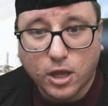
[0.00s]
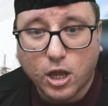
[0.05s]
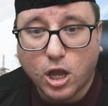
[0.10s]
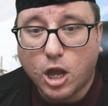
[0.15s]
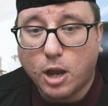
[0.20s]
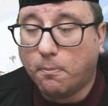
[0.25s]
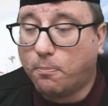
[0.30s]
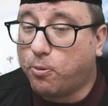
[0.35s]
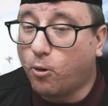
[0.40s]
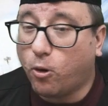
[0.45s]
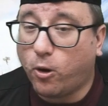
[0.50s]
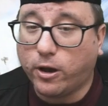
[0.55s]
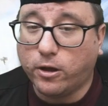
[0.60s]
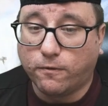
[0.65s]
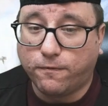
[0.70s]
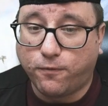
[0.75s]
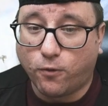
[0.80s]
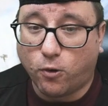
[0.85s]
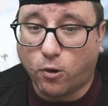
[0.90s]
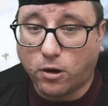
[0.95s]
Broil
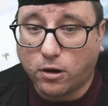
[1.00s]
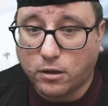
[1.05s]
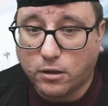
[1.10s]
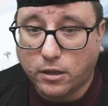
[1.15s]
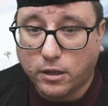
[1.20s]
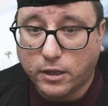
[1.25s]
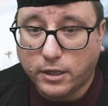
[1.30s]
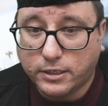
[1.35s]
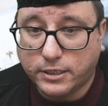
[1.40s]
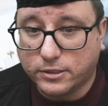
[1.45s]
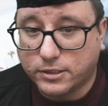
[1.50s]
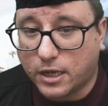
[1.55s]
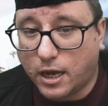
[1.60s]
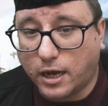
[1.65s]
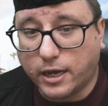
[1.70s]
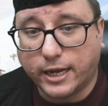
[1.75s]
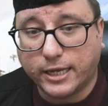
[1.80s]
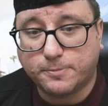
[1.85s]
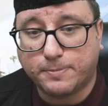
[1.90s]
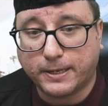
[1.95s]
4 deals
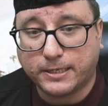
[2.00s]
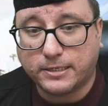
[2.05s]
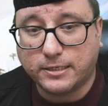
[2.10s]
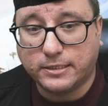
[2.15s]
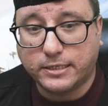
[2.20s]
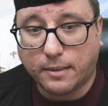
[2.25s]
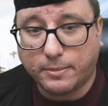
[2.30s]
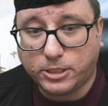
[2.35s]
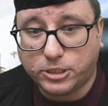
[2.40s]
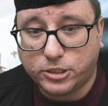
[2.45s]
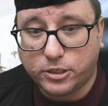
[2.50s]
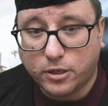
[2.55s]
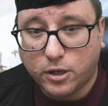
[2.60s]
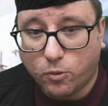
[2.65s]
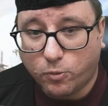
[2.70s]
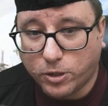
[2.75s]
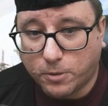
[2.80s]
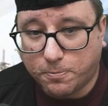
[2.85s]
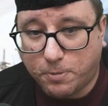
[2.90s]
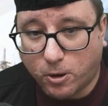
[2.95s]
unaspected damage
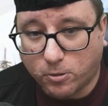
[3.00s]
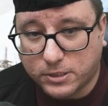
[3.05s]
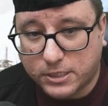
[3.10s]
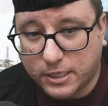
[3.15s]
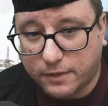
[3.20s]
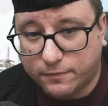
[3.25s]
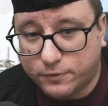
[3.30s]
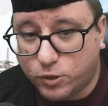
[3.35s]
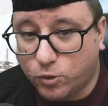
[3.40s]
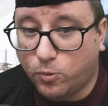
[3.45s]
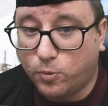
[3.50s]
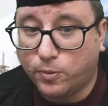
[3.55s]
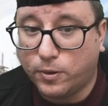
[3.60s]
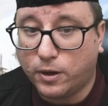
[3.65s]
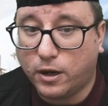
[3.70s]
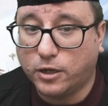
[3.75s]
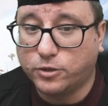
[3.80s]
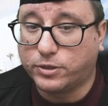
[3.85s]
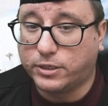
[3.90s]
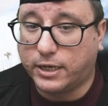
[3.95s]
with a potency of
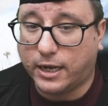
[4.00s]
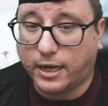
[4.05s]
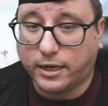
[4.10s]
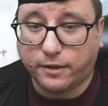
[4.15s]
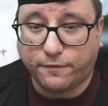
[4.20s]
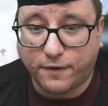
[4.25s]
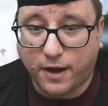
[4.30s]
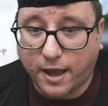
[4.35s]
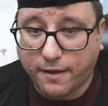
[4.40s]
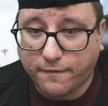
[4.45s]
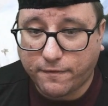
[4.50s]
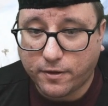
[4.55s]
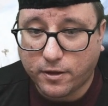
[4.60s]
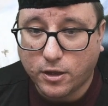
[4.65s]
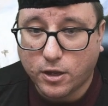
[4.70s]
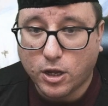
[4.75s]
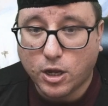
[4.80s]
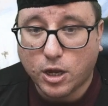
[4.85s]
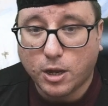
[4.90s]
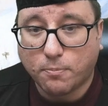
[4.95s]
295.
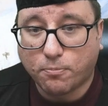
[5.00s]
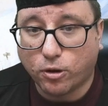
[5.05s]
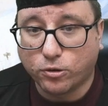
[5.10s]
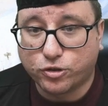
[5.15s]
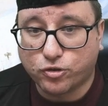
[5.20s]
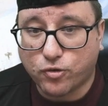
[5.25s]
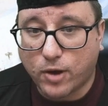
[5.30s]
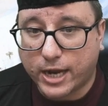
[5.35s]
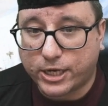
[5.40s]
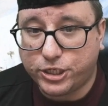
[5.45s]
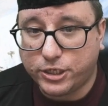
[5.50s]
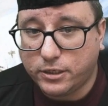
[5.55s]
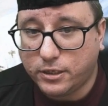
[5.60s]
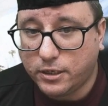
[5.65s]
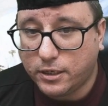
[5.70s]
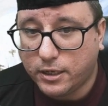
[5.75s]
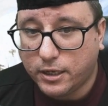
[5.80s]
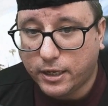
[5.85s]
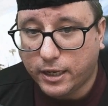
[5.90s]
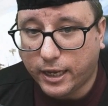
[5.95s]
Protraction,
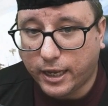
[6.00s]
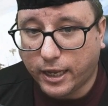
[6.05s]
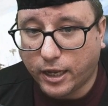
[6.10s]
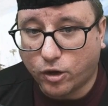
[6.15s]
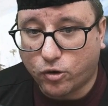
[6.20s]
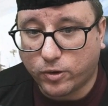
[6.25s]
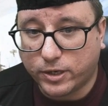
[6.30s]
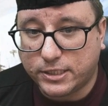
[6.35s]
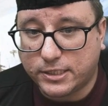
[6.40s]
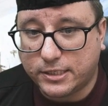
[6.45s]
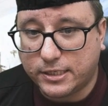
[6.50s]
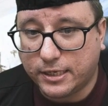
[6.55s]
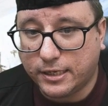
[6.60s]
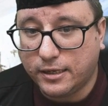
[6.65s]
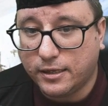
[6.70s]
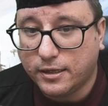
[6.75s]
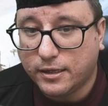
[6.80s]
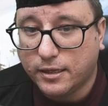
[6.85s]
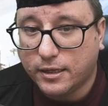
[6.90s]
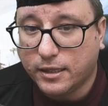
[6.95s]
increasing
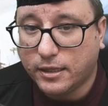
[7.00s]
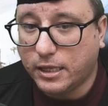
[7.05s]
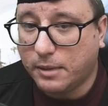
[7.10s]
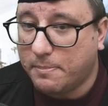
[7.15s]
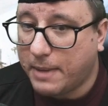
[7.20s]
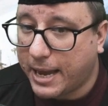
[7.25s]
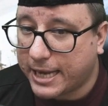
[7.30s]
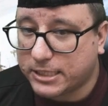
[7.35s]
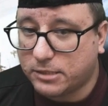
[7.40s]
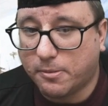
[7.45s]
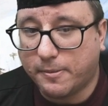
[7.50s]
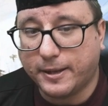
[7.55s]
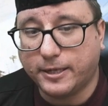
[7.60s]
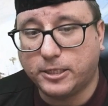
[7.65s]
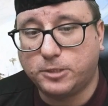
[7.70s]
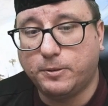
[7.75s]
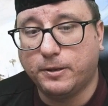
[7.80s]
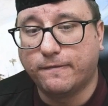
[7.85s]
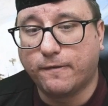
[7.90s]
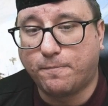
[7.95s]
the maximum
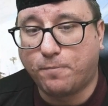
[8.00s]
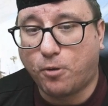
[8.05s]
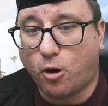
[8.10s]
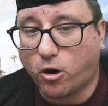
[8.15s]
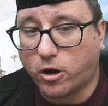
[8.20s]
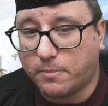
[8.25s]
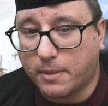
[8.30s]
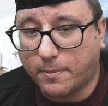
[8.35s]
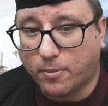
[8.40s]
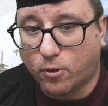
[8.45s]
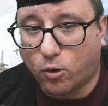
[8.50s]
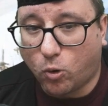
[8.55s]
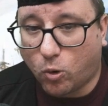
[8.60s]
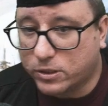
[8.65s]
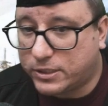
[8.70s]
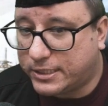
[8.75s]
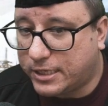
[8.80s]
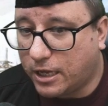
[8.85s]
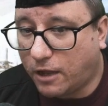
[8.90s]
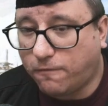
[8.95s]
HP of a party member or
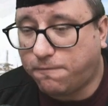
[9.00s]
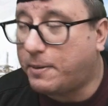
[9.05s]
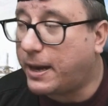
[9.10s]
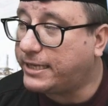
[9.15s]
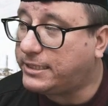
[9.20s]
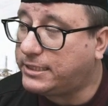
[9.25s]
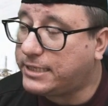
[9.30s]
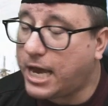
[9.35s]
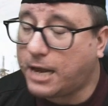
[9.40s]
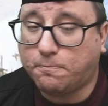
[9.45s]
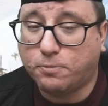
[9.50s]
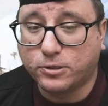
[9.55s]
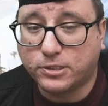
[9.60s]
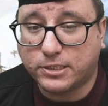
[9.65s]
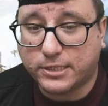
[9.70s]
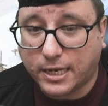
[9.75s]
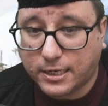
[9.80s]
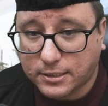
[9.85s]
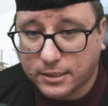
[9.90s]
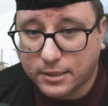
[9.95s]
self by
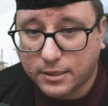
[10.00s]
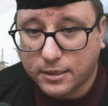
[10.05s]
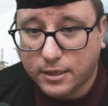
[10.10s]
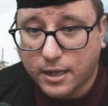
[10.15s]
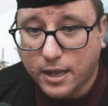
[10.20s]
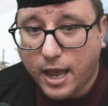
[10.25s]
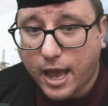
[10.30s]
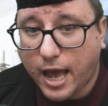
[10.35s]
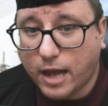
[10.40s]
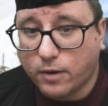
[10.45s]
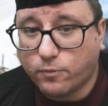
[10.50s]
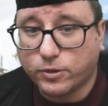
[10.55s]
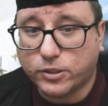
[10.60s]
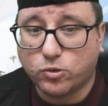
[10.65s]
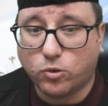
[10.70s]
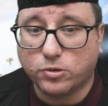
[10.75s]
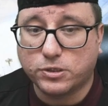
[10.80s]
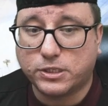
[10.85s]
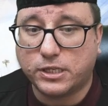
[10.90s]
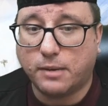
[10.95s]
10% and
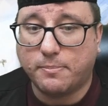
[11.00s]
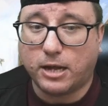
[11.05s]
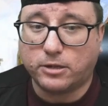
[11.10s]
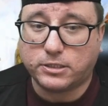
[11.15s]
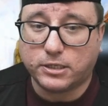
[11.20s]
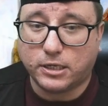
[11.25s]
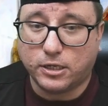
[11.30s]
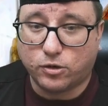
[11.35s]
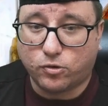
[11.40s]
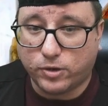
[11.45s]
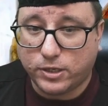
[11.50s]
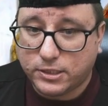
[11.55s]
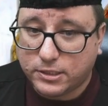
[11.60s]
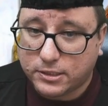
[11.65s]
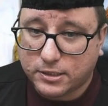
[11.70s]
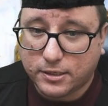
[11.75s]
restores the amount increased.